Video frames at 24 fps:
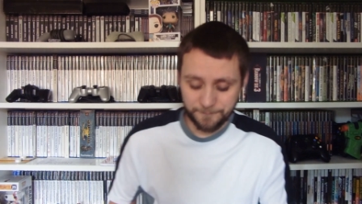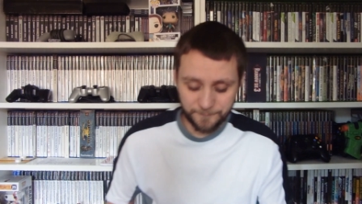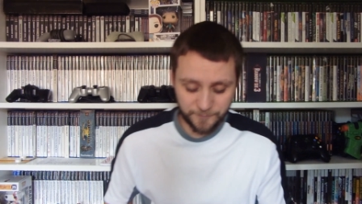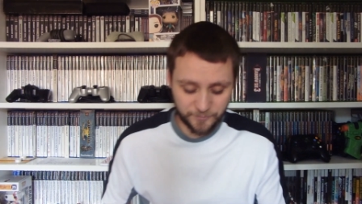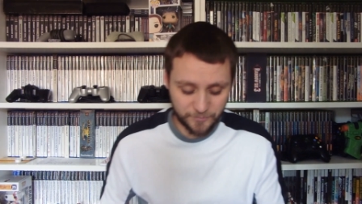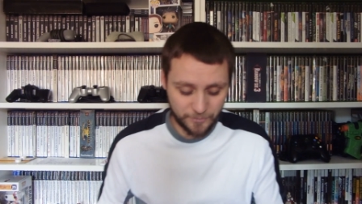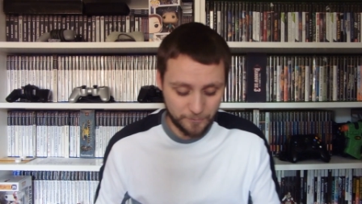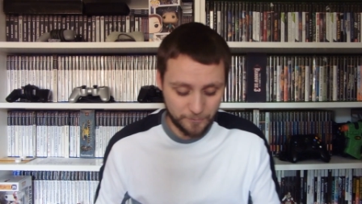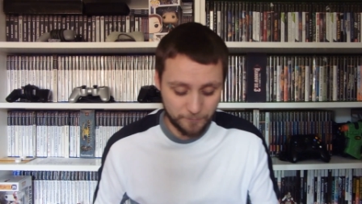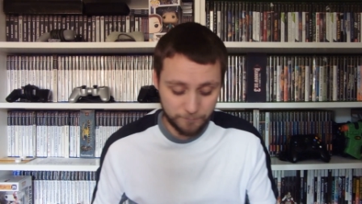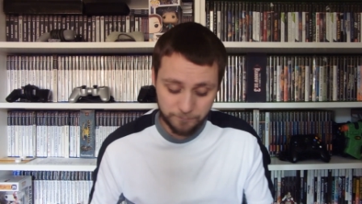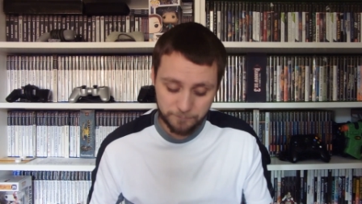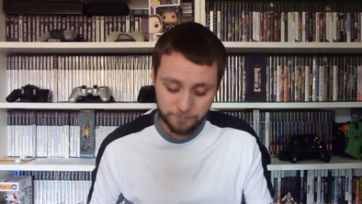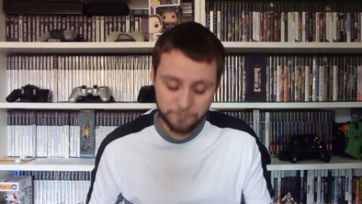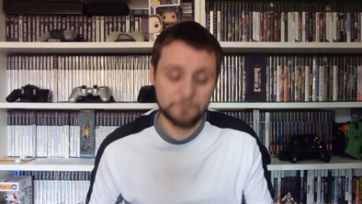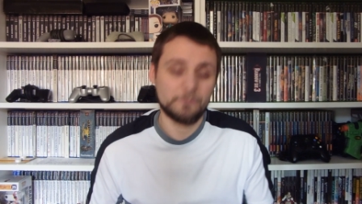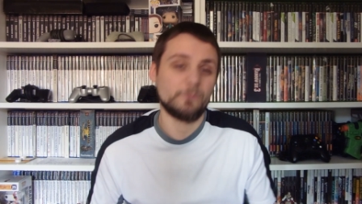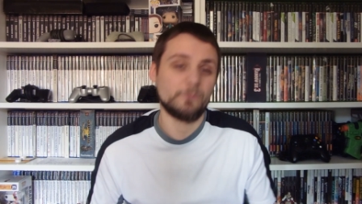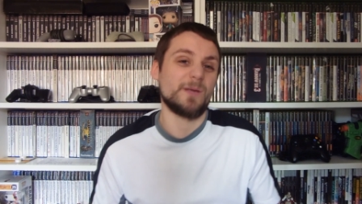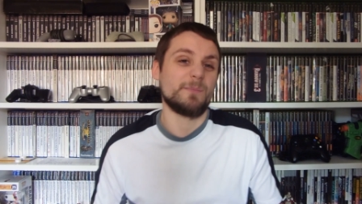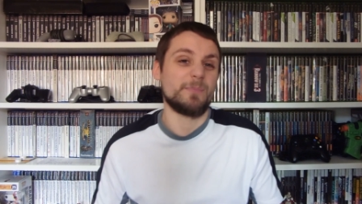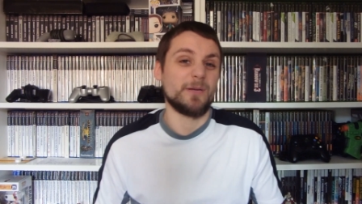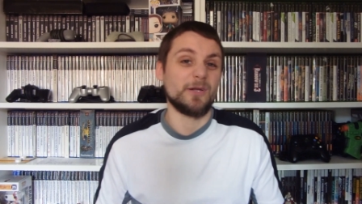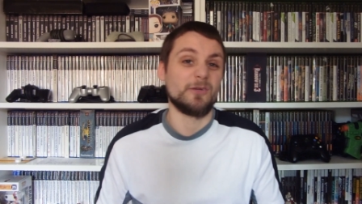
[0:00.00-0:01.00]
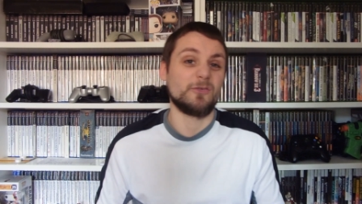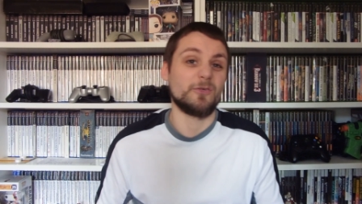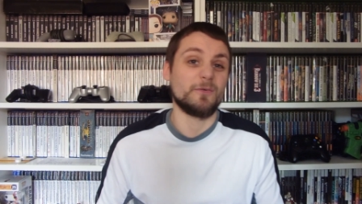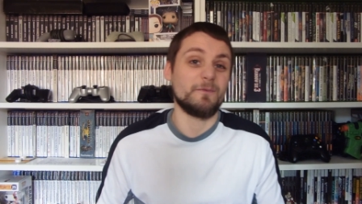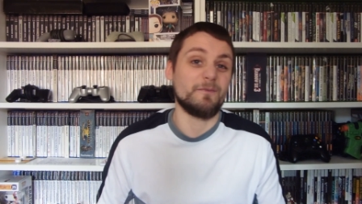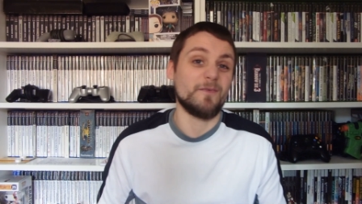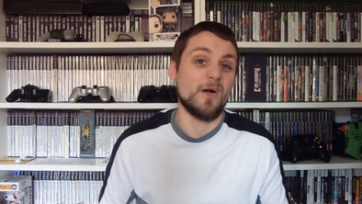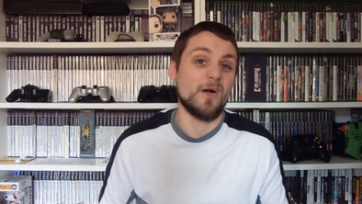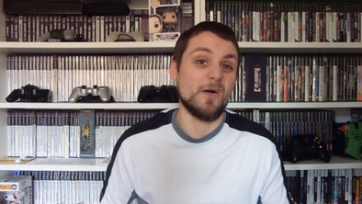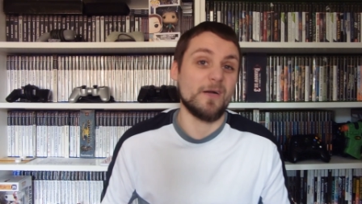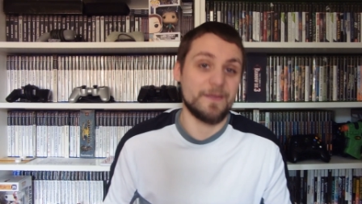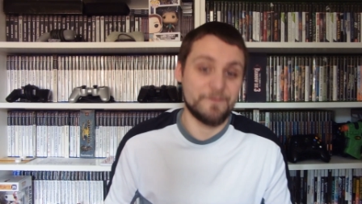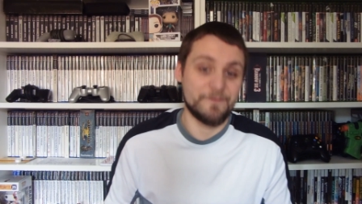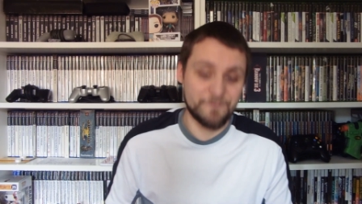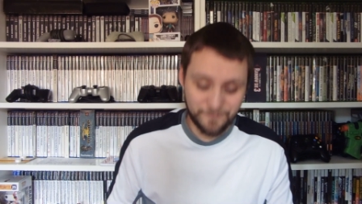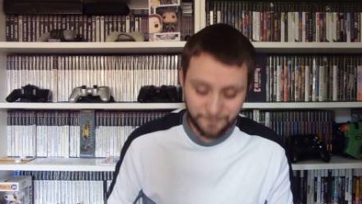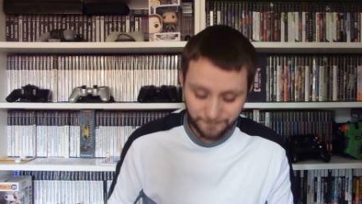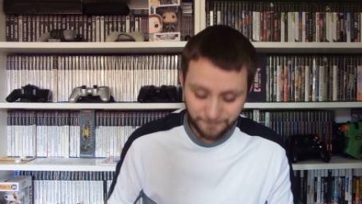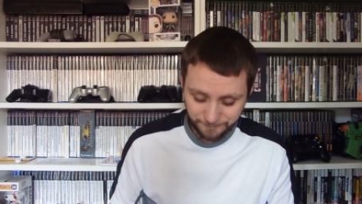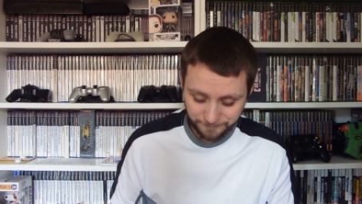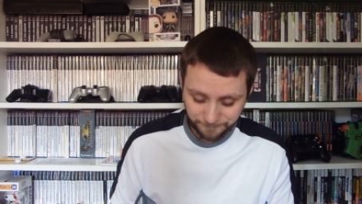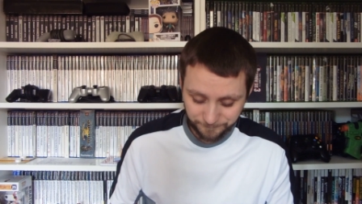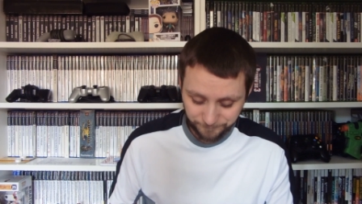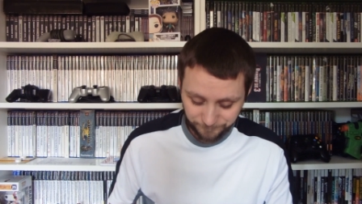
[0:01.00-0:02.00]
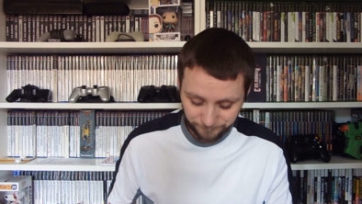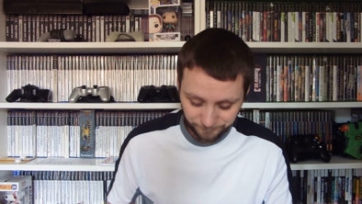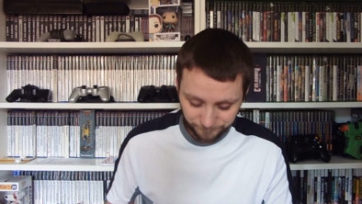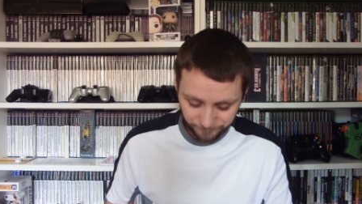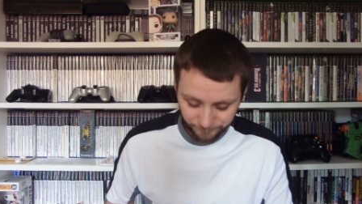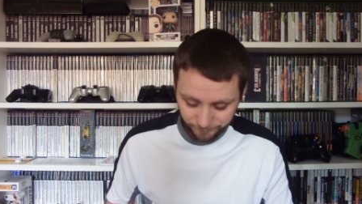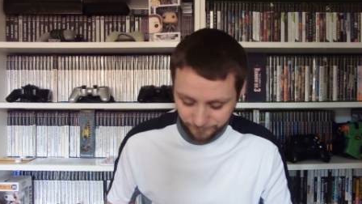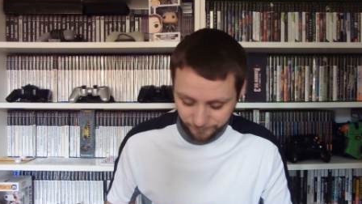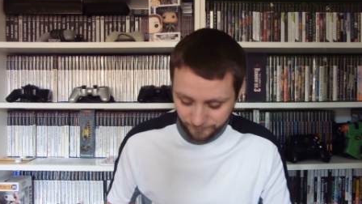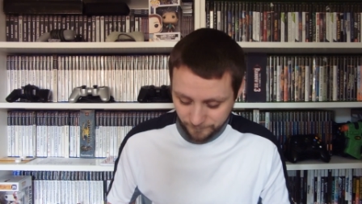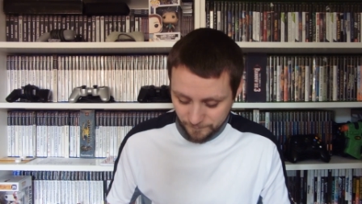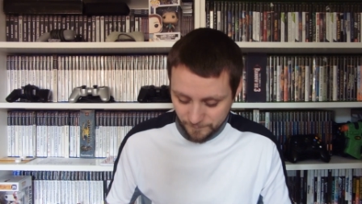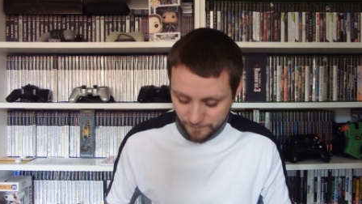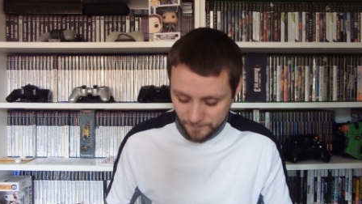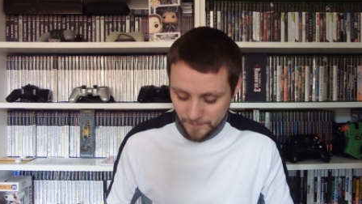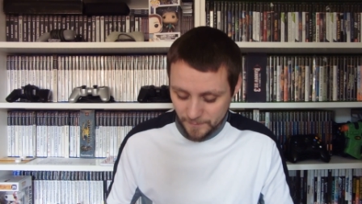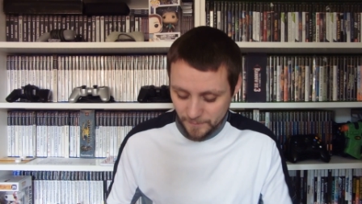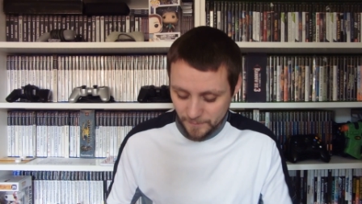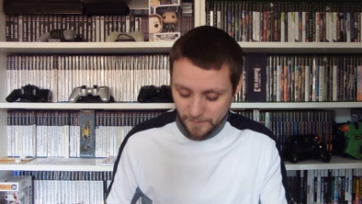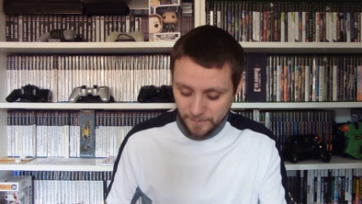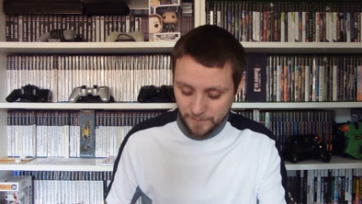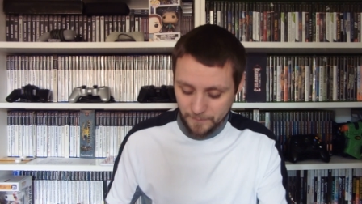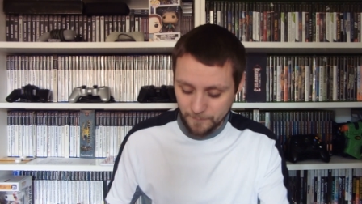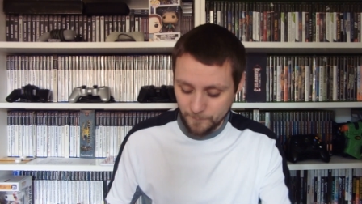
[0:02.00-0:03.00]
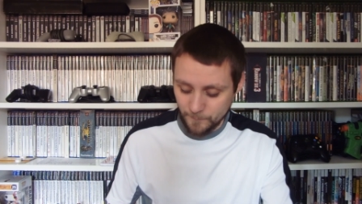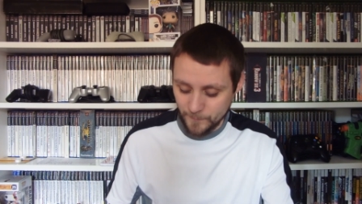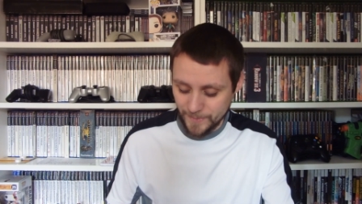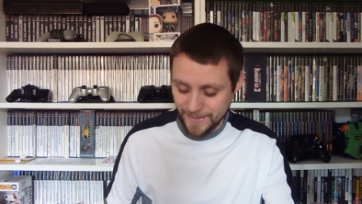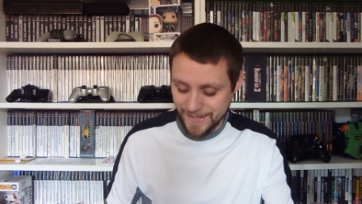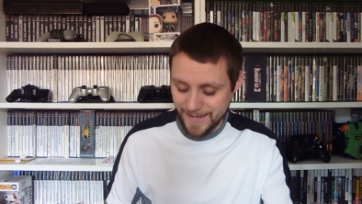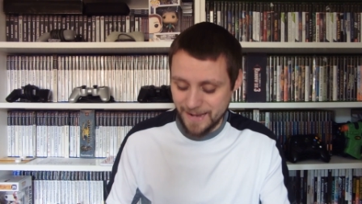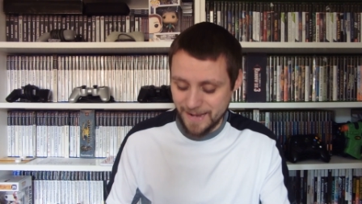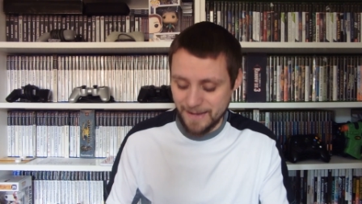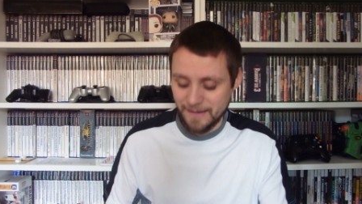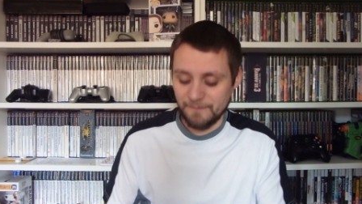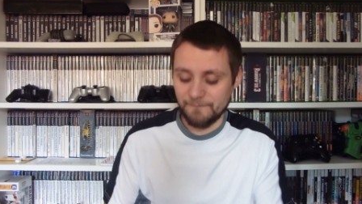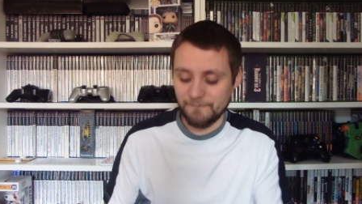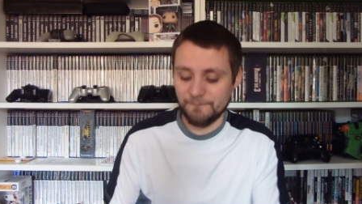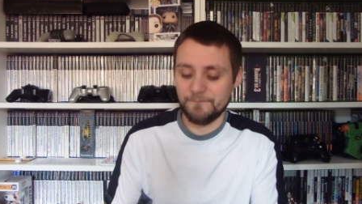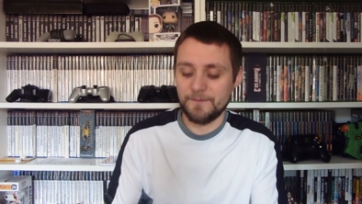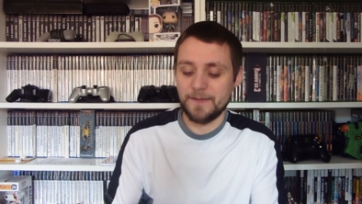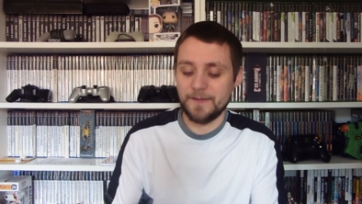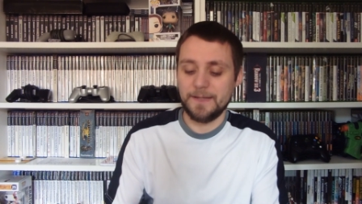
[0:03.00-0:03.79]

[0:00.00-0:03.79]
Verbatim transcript: So we picked all five. We have